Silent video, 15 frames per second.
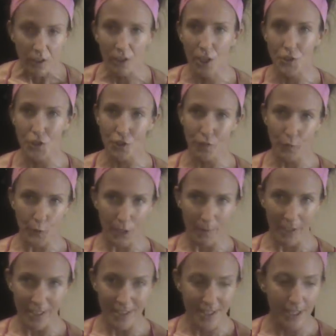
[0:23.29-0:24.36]
closer to 40
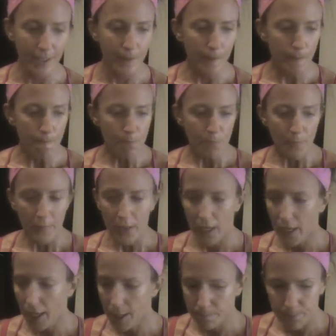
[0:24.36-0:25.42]
minutes.
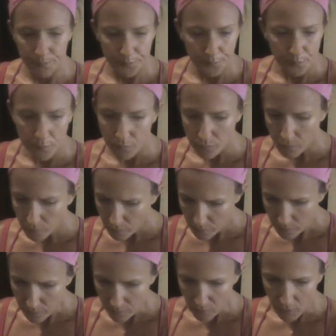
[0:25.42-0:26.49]
Um,
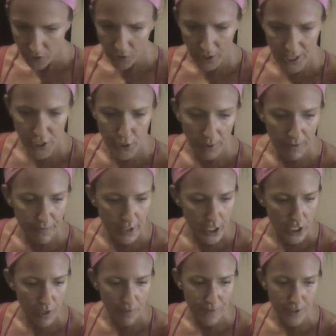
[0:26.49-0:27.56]
you guys know I
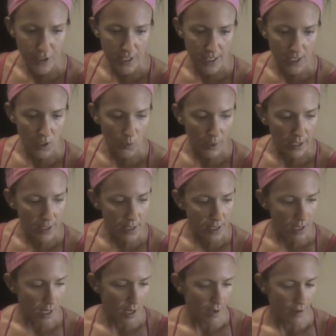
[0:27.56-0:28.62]
finished the first six
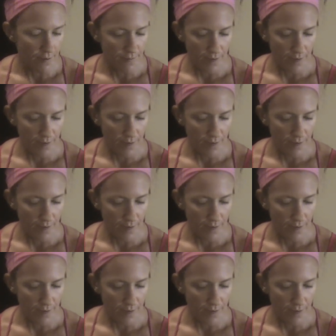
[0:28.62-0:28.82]
weeks of